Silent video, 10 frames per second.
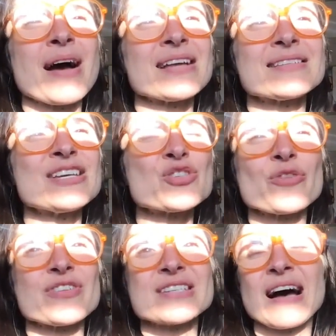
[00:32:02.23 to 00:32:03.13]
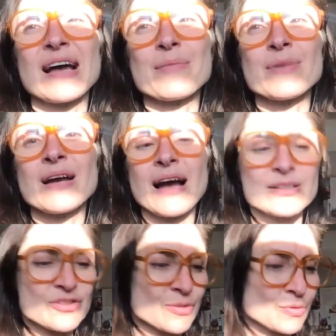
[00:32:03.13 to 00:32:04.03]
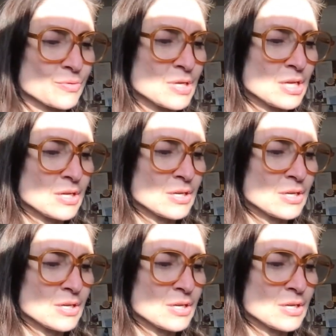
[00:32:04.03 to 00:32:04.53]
my teacher at the time had to.